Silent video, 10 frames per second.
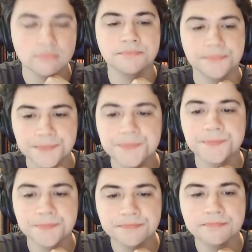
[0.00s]

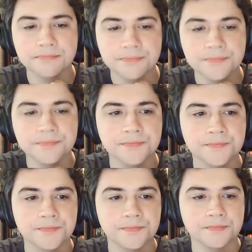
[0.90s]

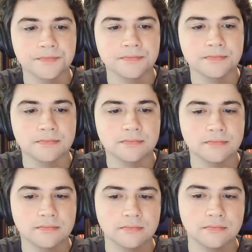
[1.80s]

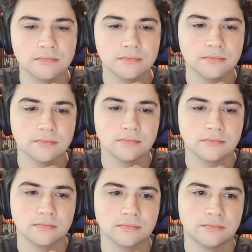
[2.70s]

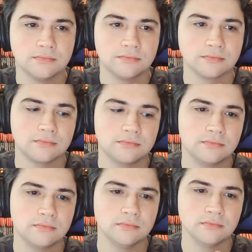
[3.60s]

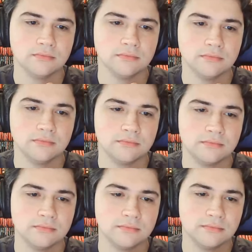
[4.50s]

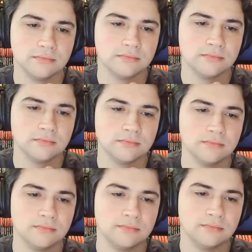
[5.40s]

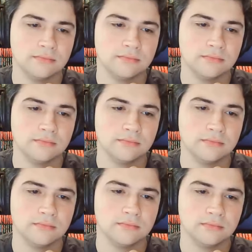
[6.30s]

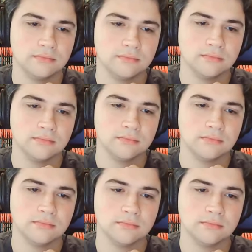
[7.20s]
No words are spoken by the person on screen.